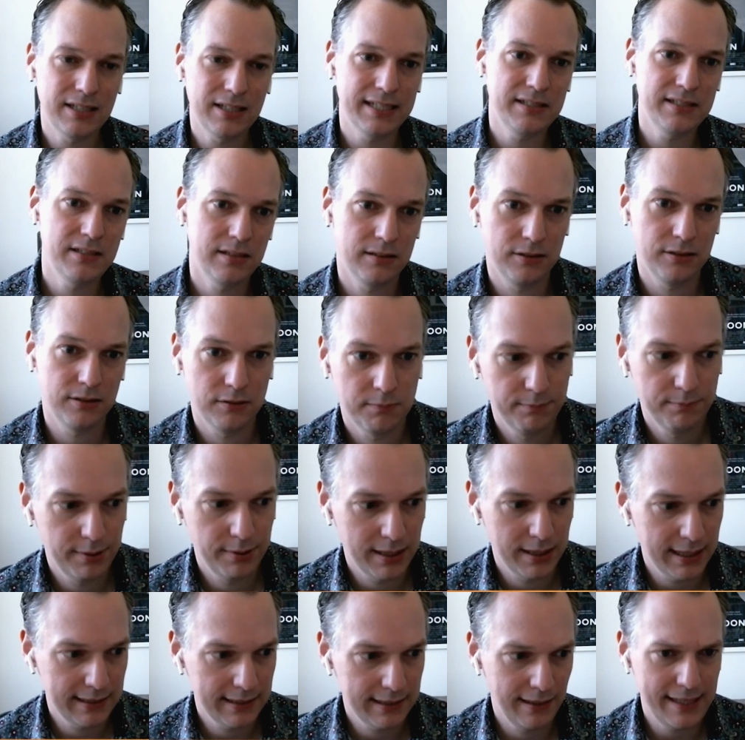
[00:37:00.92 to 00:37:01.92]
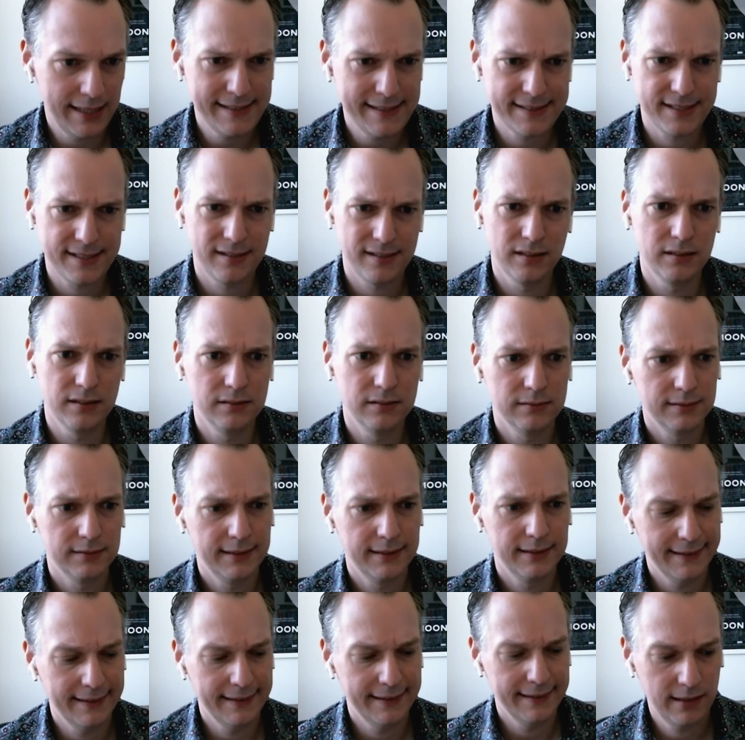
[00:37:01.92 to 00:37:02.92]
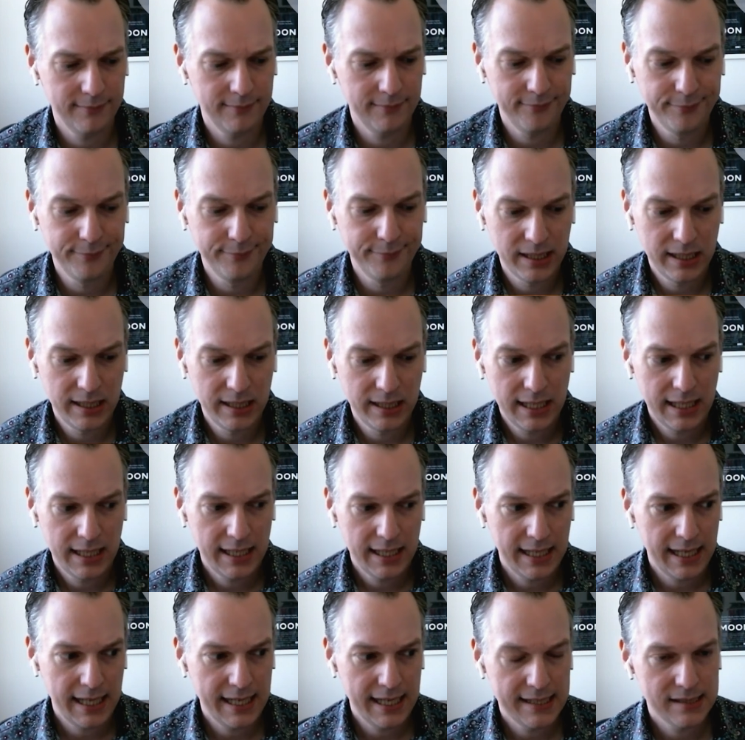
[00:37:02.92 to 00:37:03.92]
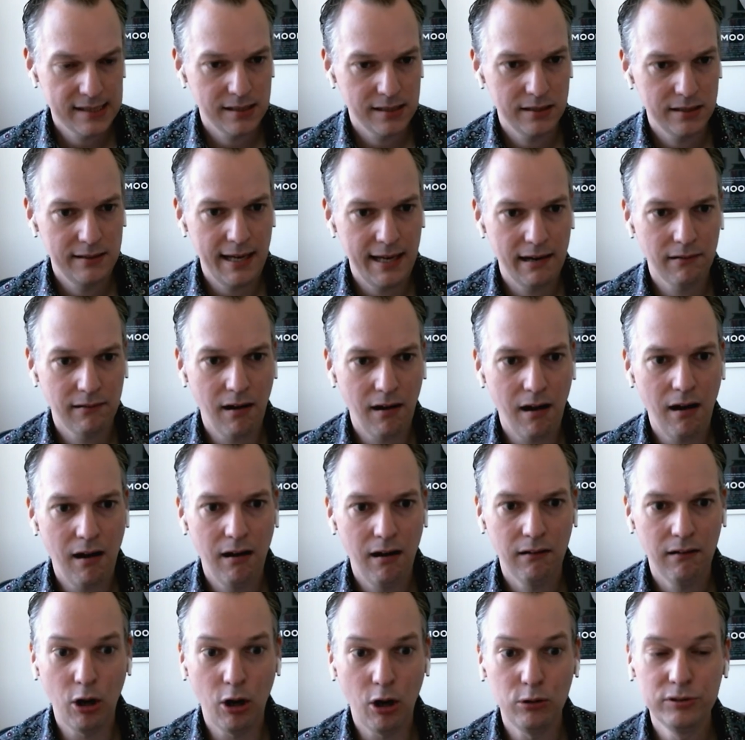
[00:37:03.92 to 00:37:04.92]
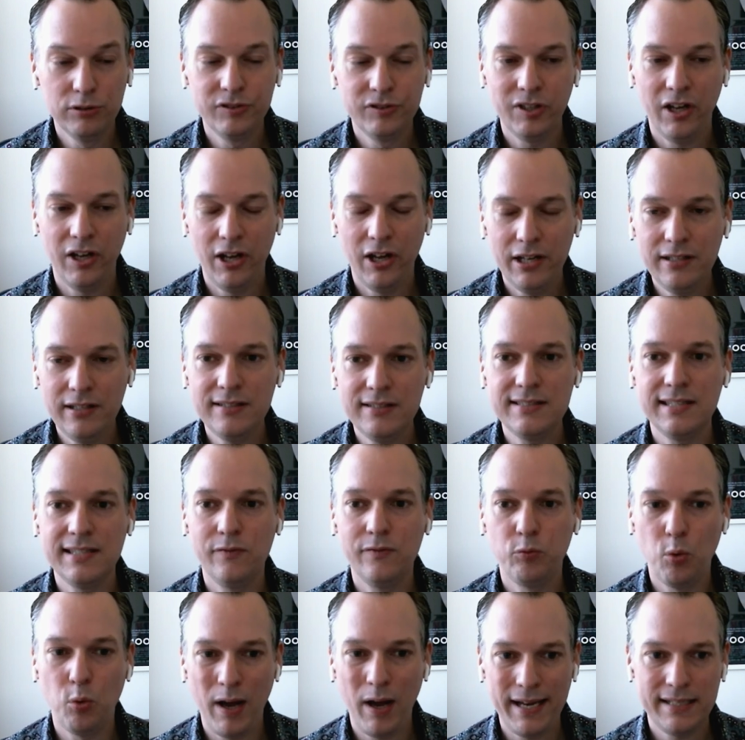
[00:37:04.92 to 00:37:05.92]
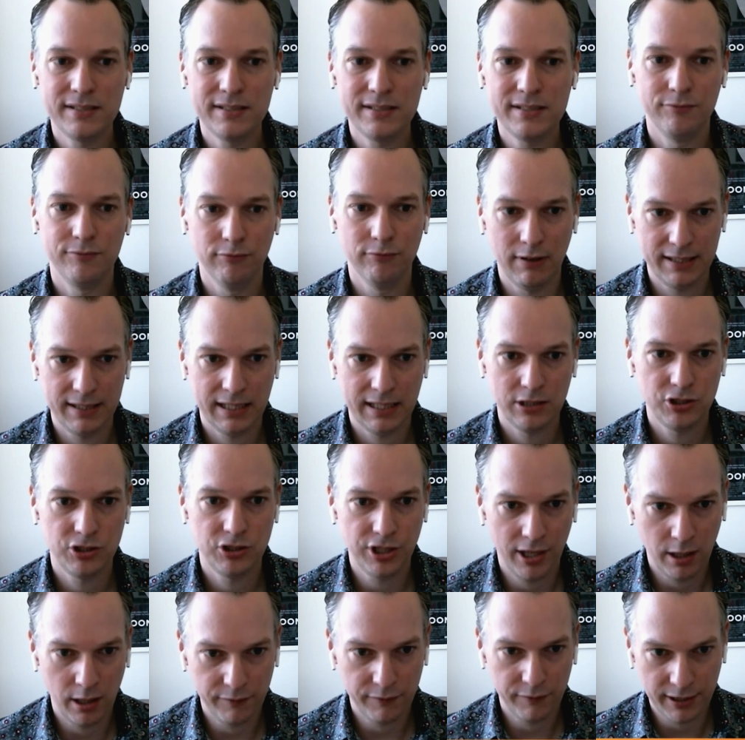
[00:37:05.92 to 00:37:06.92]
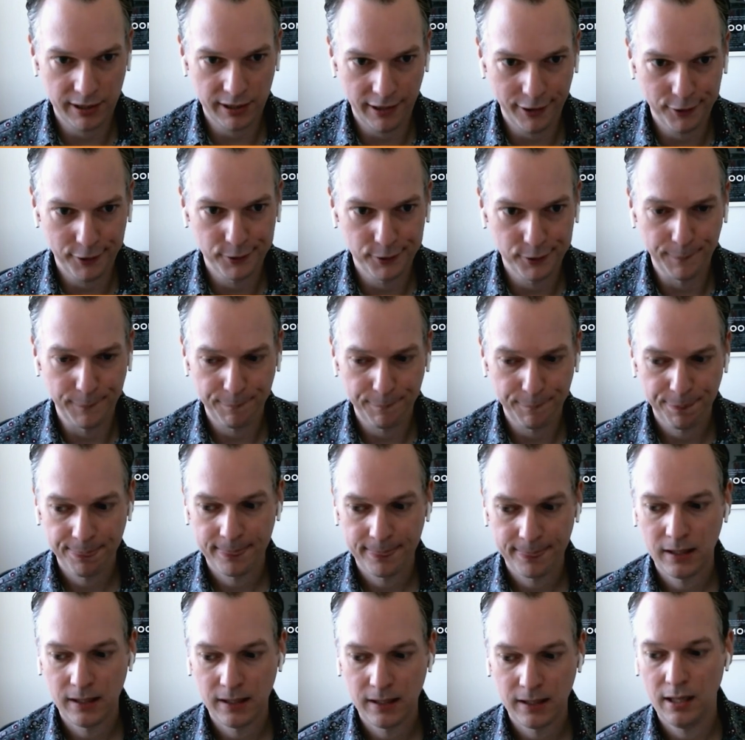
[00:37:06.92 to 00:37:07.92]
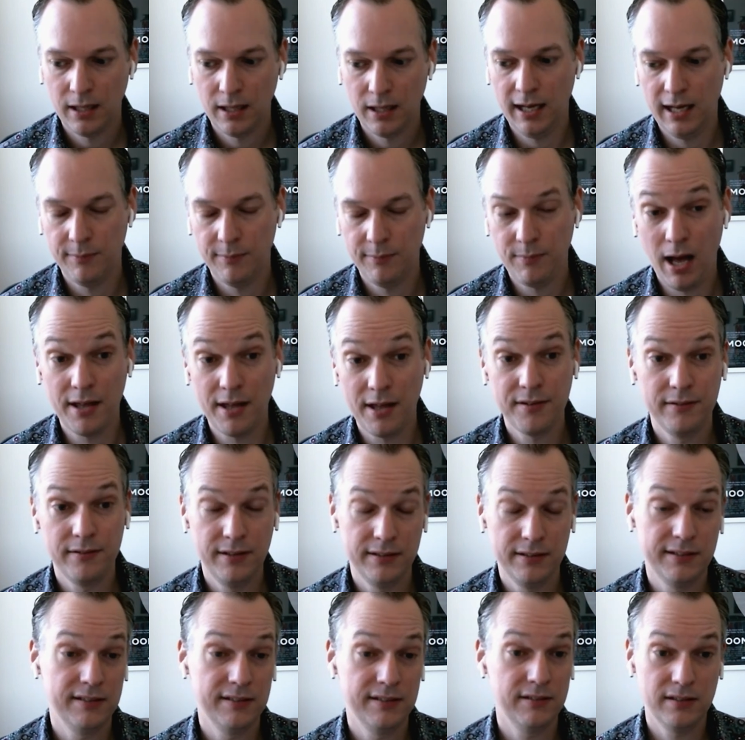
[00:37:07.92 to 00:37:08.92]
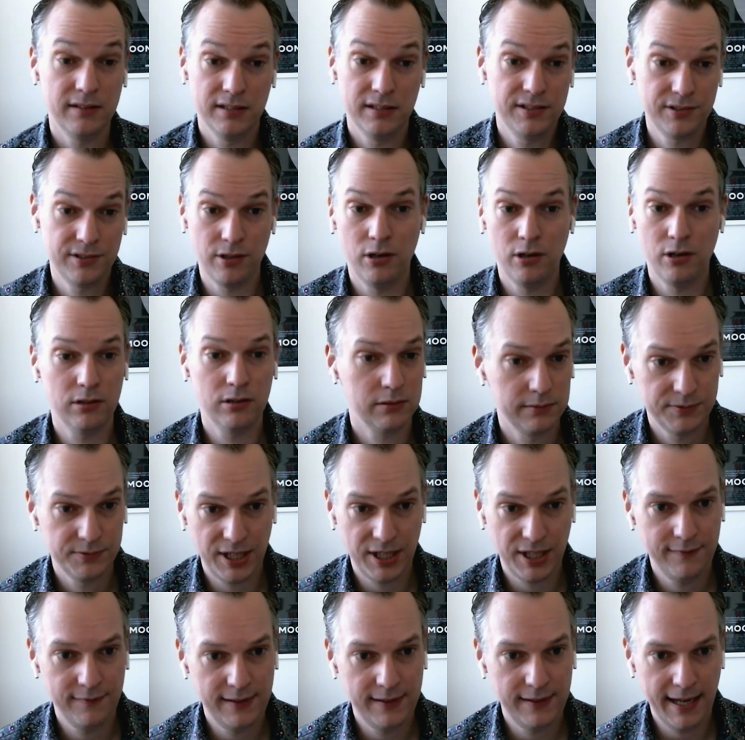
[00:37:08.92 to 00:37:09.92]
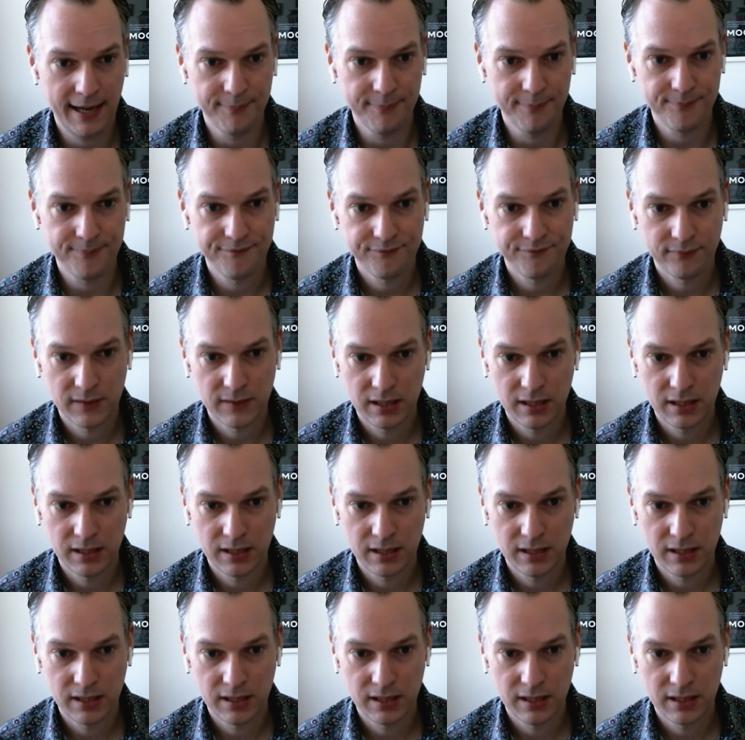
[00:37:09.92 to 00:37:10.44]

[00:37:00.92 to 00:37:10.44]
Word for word: dug into, but I'd like to, is that there are alternative ways of running Java code other than the stock JVM.